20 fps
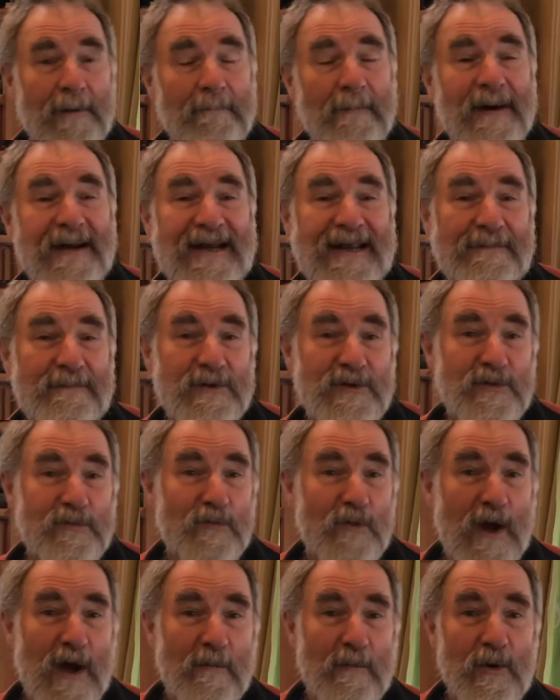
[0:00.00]
my name is
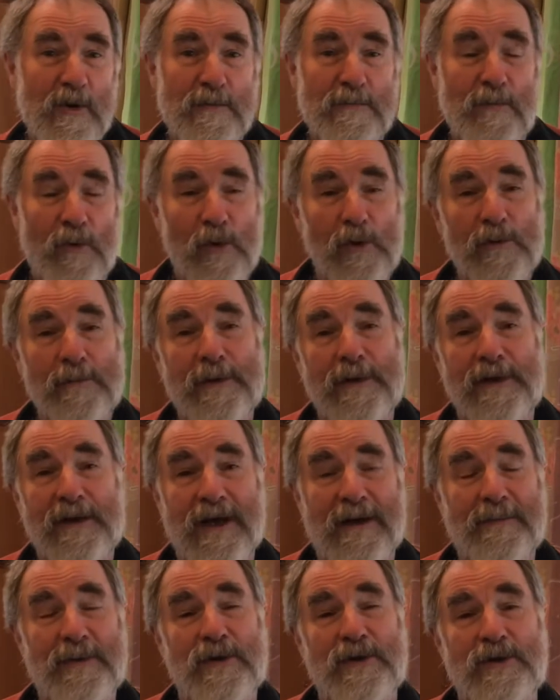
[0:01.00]
Robert Bolman.
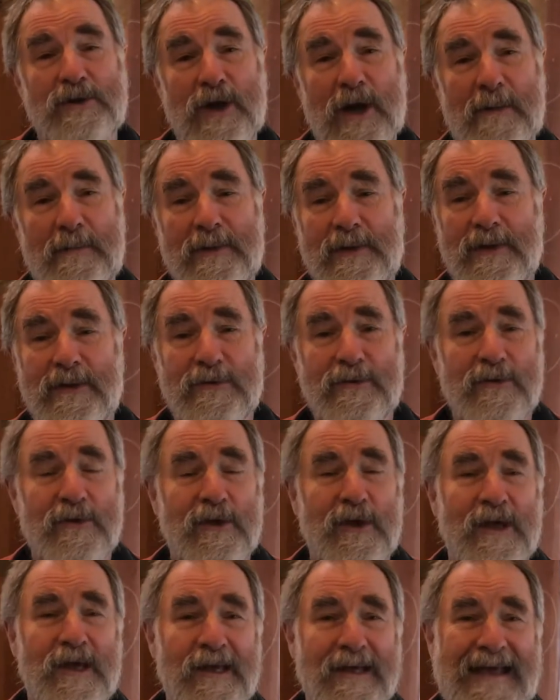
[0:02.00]
I've been shopping at
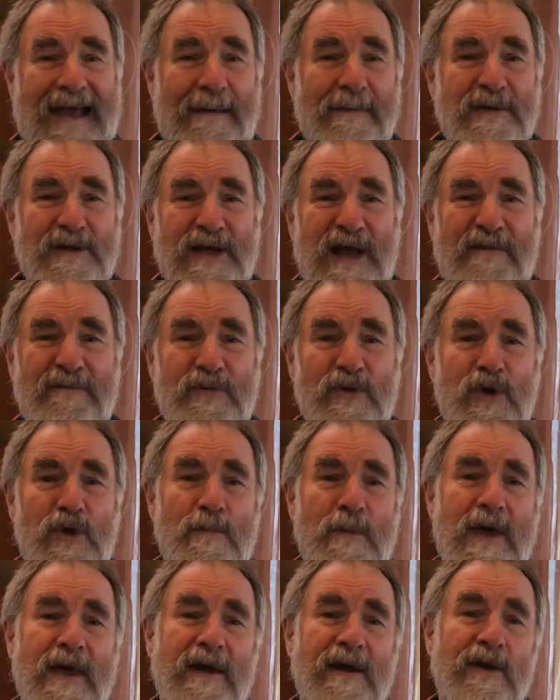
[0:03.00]
the Habitat for
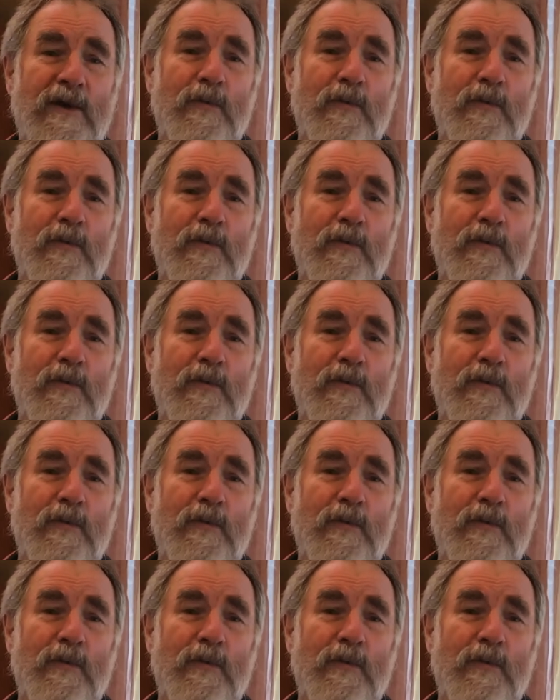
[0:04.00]
Humanity